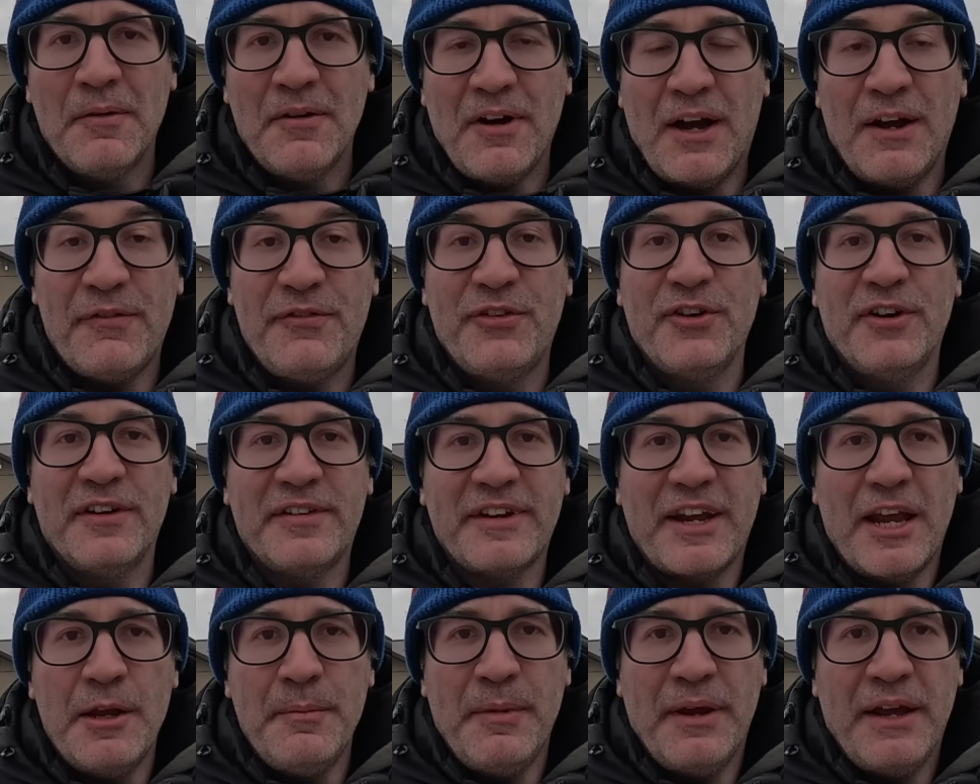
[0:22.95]
I first
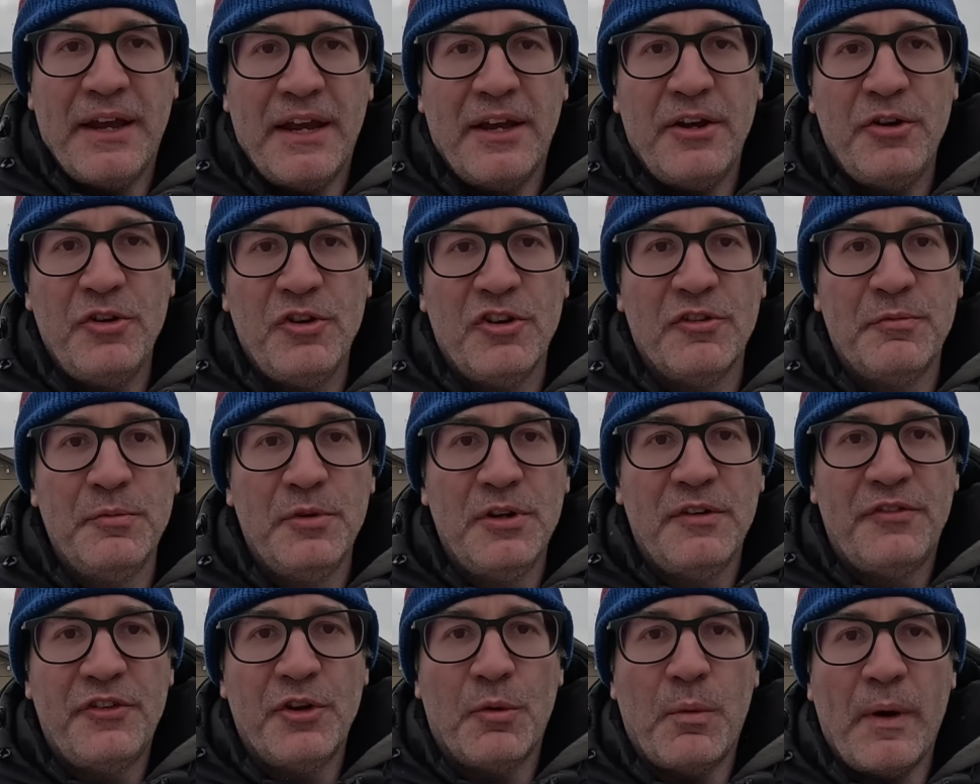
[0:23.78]
came here, who have
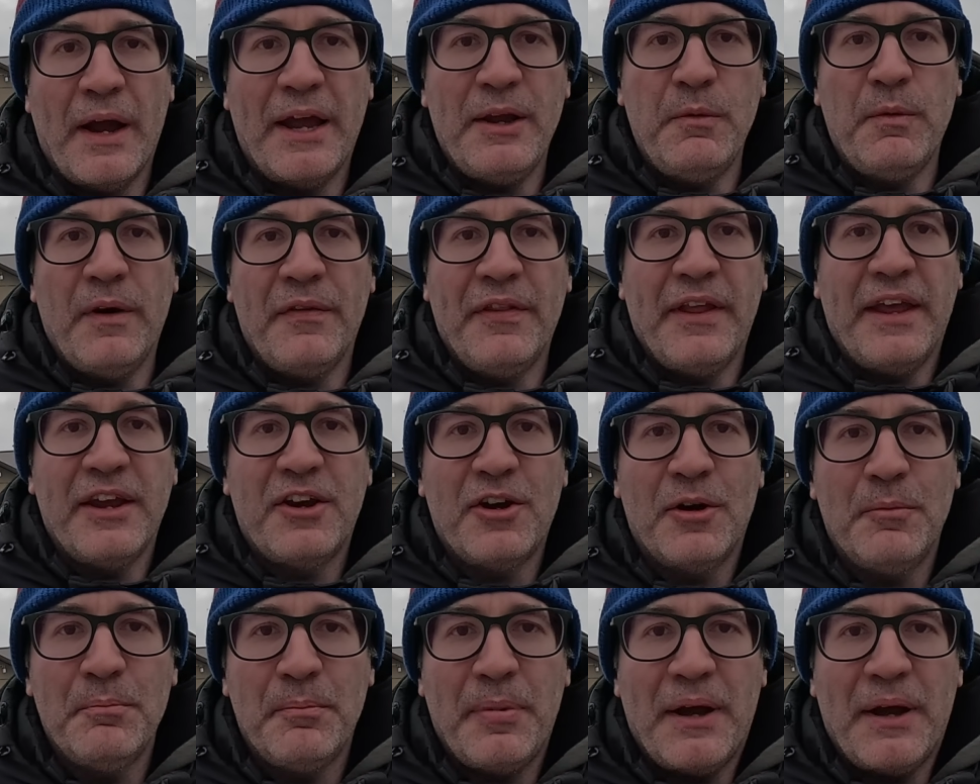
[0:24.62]
moved away, when they
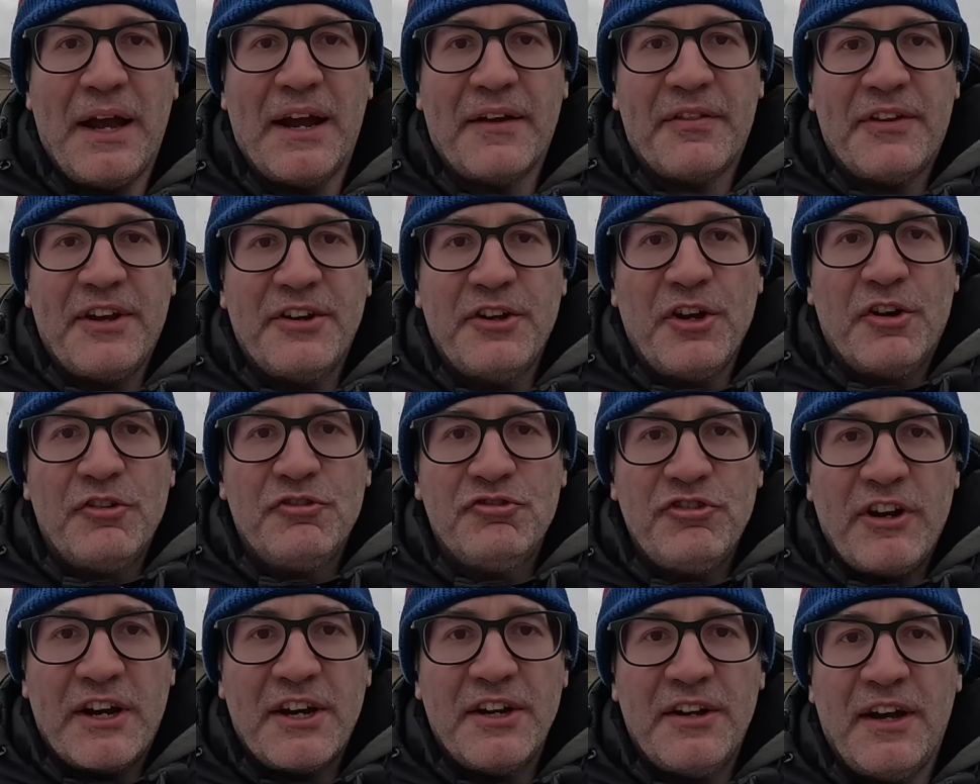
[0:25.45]
come back, they don't
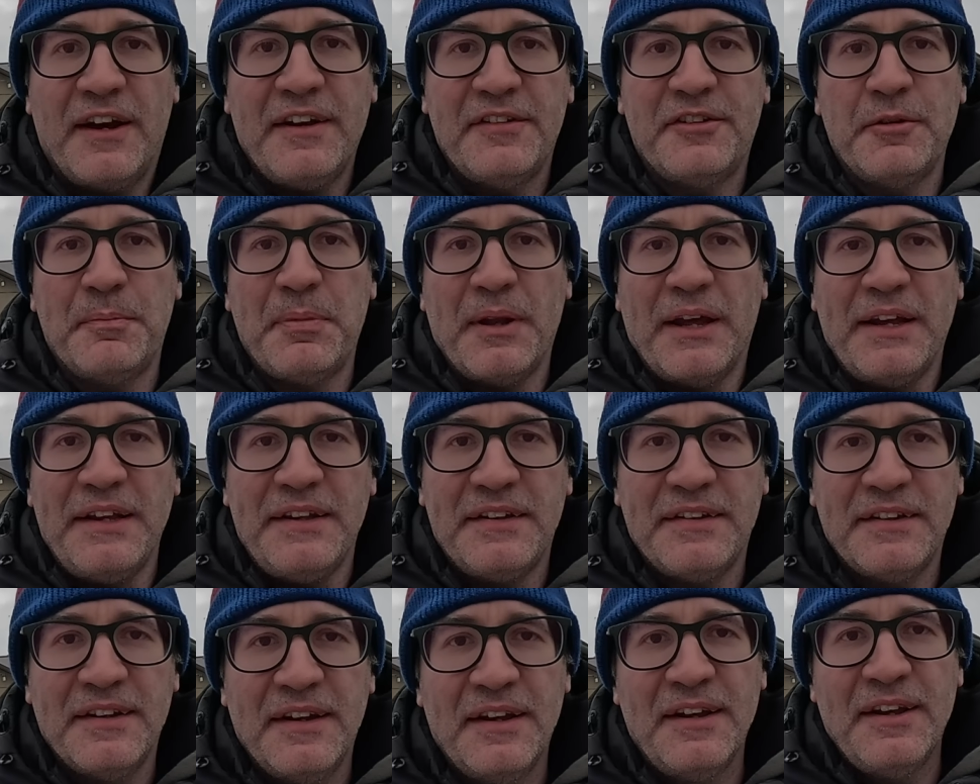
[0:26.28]
recognize the place.